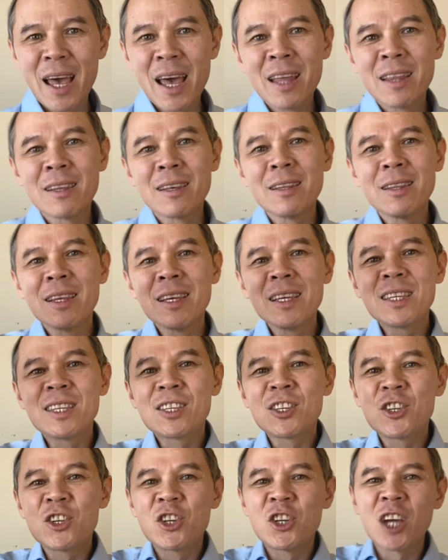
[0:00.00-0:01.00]
And in
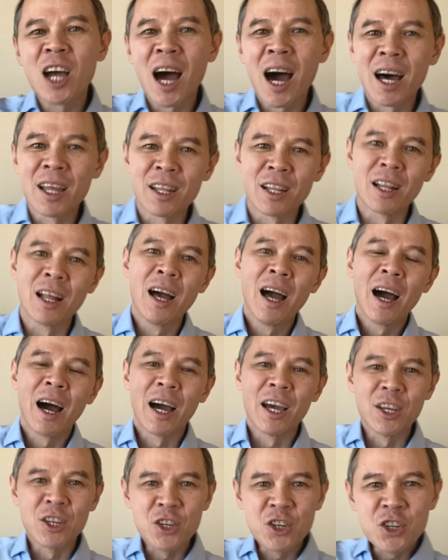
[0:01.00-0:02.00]
this channel,
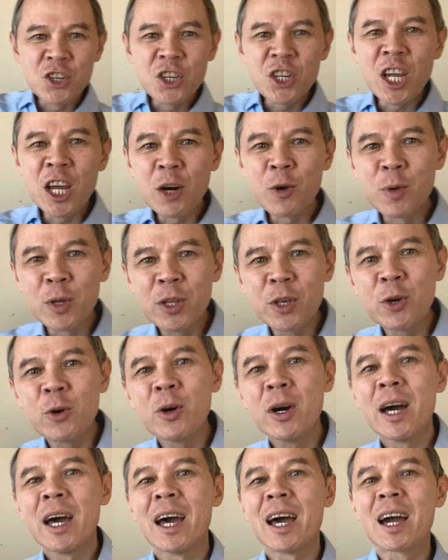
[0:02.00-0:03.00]
I share with
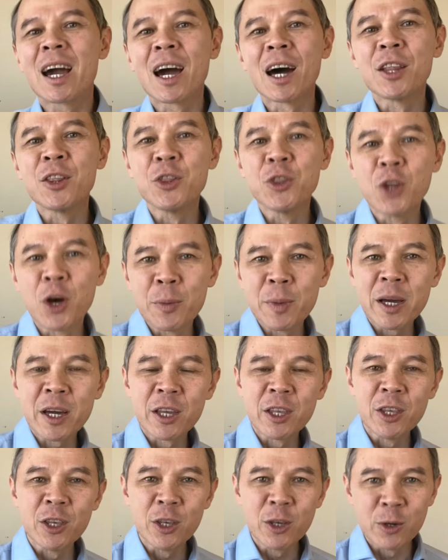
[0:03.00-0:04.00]
you
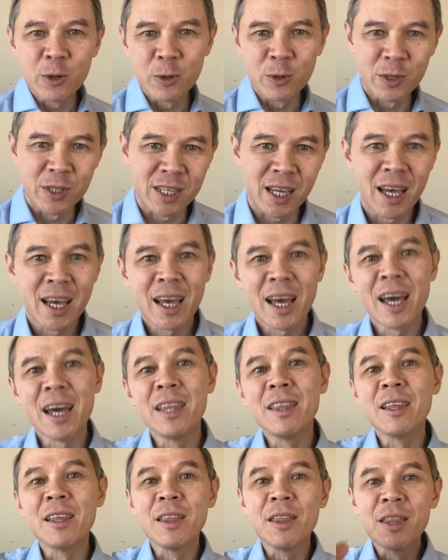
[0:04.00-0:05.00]
economic news.
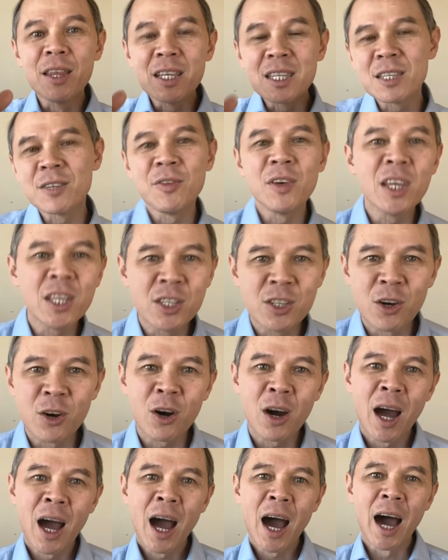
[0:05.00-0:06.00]
And in this
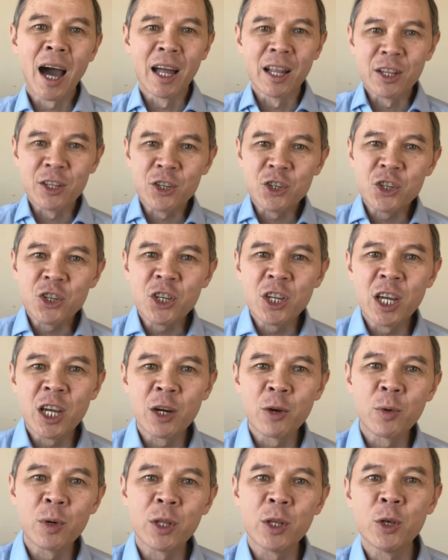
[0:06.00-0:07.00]
video, I'll
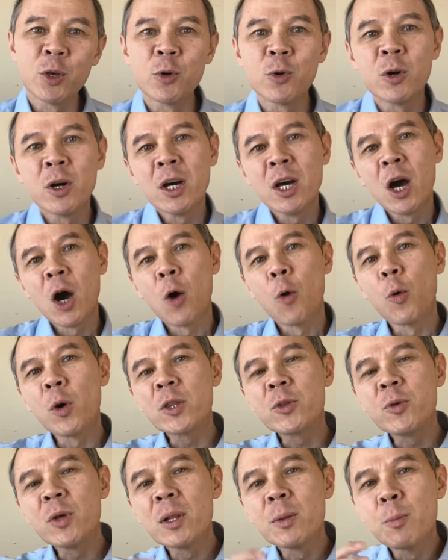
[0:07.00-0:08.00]
share with you
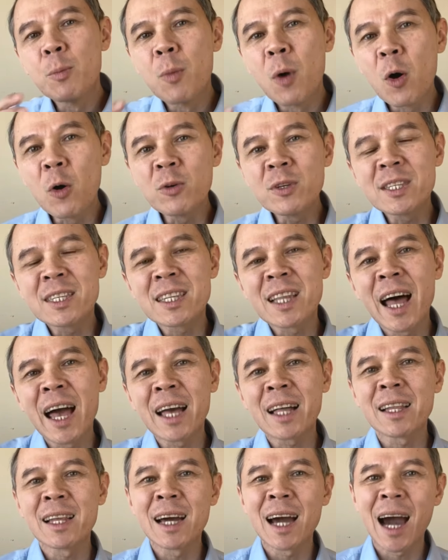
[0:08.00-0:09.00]
what will most
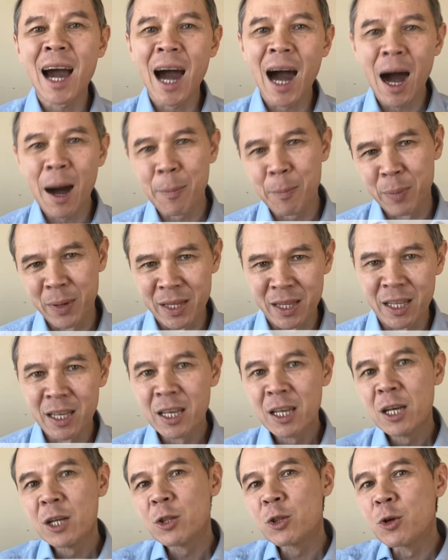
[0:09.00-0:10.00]
likely happen
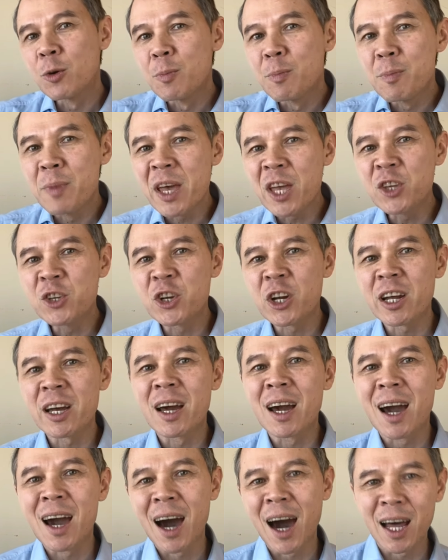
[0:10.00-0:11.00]
to major
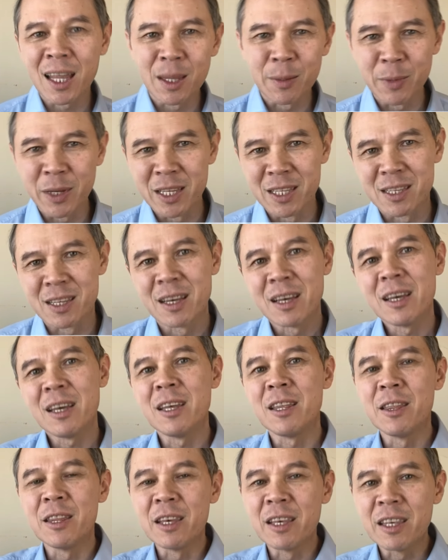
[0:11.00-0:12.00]
economies
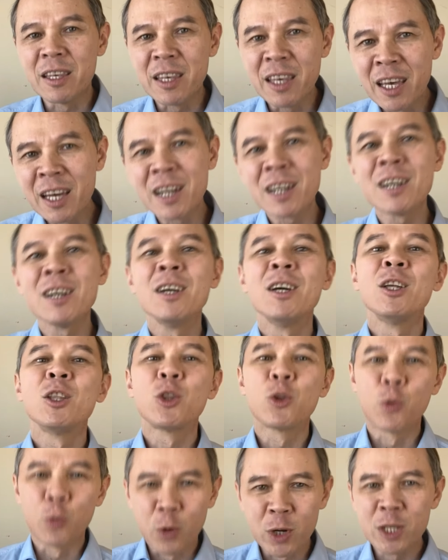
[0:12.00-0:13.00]
in the year
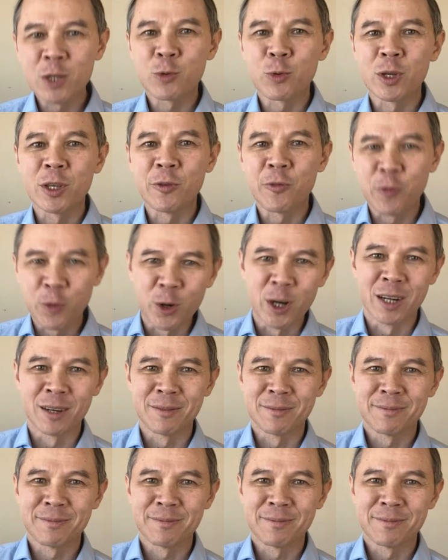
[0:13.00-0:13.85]
2024.